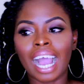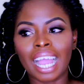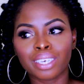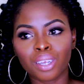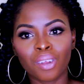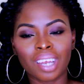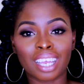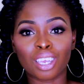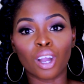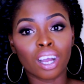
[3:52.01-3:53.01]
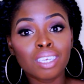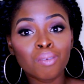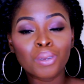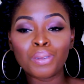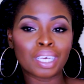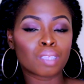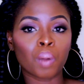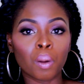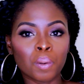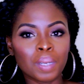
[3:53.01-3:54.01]
I know, like, your honeymoon is
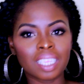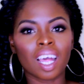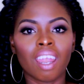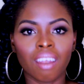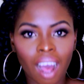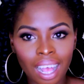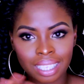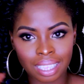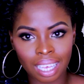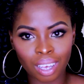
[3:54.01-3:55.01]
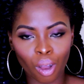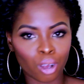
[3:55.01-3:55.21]
probably the last thing